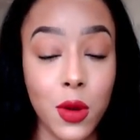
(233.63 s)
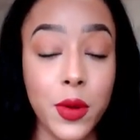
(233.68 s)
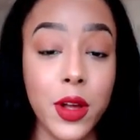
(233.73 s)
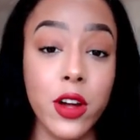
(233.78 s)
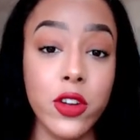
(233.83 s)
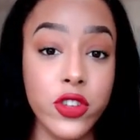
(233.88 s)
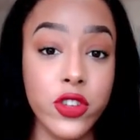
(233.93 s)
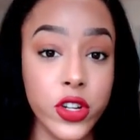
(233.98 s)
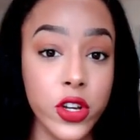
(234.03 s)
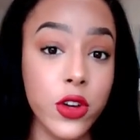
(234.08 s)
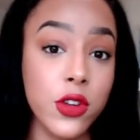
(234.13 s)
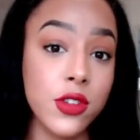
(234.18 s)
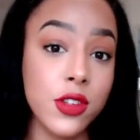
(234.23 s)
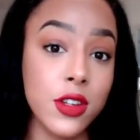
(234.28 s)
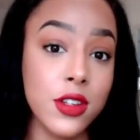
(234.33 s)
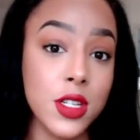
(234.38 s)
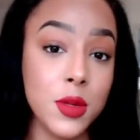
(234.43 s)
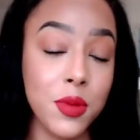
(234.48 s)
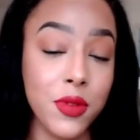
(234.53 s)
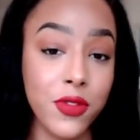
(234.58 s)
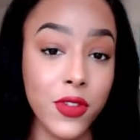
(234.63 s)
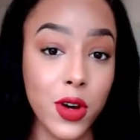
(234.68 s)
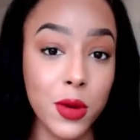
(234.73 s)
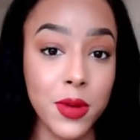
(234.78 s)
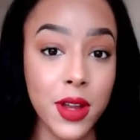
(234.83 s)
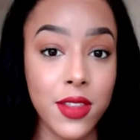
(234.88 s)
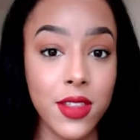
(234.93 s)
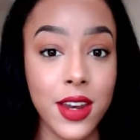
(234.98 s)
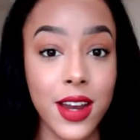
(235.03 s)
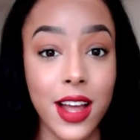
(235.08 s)
chosen to perform it at
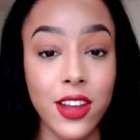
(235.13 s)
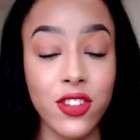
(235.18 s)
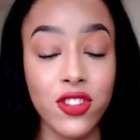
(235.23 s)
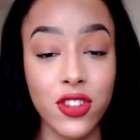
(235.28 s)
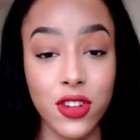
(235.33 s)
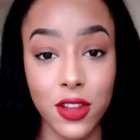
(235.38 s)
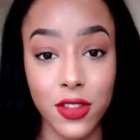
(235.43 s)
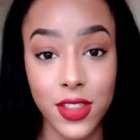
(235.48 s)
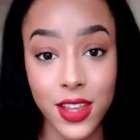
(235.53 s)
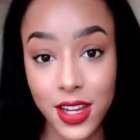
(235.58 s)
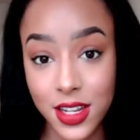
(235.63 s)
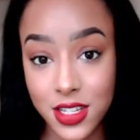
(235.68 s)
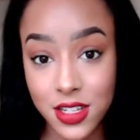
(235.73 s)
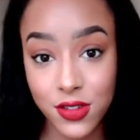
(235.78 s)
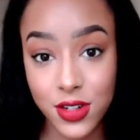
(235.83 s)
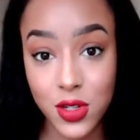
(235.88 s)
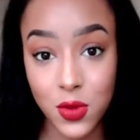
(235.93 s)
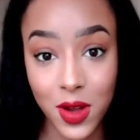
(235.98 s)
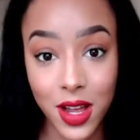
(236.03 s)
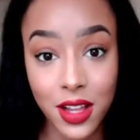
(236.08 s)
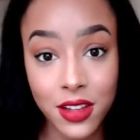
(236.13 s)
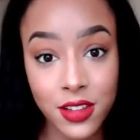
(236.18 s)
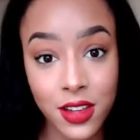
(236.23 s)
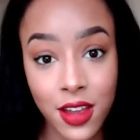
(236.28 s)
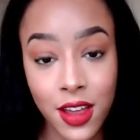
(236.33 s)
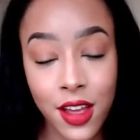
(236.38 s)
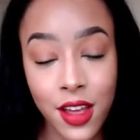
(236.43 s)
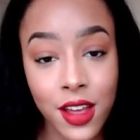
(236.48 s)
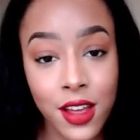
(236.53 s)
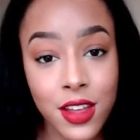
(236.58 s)
the National Theatre as well.
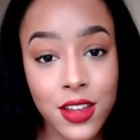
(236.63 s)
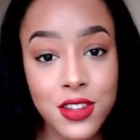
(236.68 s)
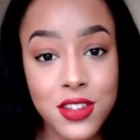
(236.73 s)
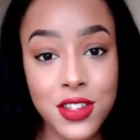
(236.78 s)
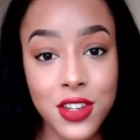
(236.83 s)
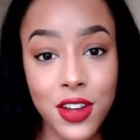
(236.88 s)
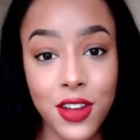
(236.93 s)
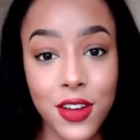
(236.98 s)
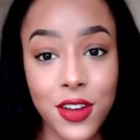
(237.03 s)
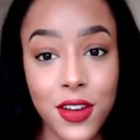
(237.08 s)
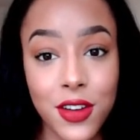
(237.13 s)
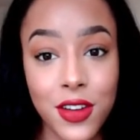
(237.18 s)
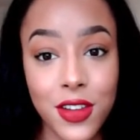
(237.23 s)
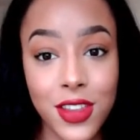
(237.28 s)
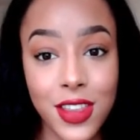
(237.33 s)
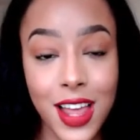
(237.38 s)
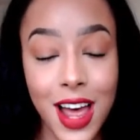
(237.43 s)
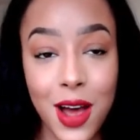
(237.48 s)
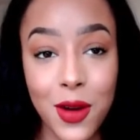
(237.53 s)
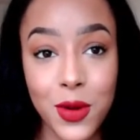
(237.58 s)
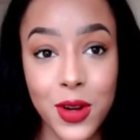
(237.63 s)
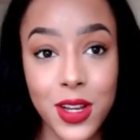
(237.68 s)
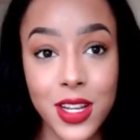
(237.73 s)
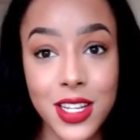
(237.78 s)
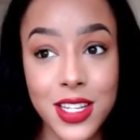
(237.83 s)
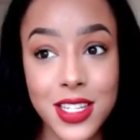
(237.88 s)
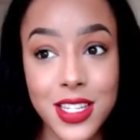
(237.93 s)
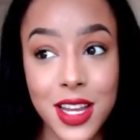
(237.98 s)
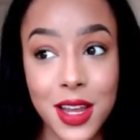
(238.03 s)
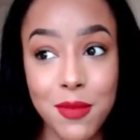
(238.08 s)
So that was
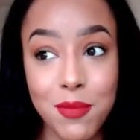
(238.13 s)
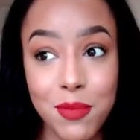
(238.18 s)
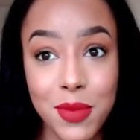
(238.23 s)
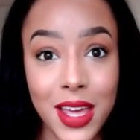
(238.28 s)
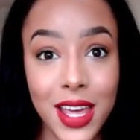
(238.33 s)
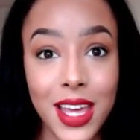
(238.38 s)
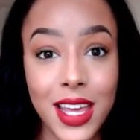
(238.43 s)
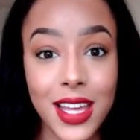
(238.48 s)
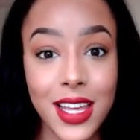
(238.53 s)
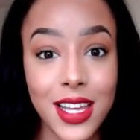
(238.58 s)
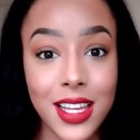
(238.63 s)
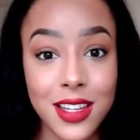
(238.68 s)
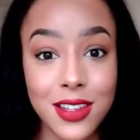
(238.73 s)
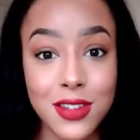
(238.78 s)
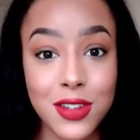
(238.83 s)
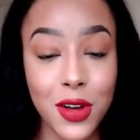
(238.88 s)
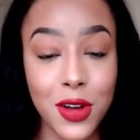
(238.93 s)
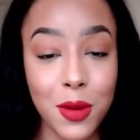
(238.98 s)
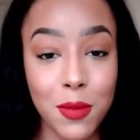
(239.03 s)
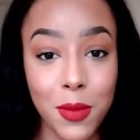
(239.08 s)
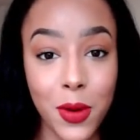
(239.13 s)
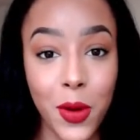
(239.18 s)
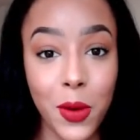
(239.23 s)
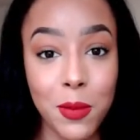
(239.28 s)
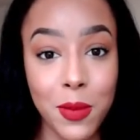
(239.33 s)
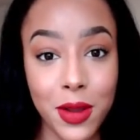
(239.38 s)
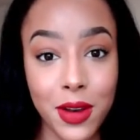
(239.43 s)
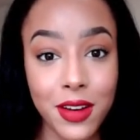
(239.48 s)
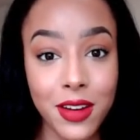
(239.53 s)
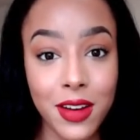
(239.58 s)
a big sort of
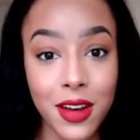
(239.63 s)
moment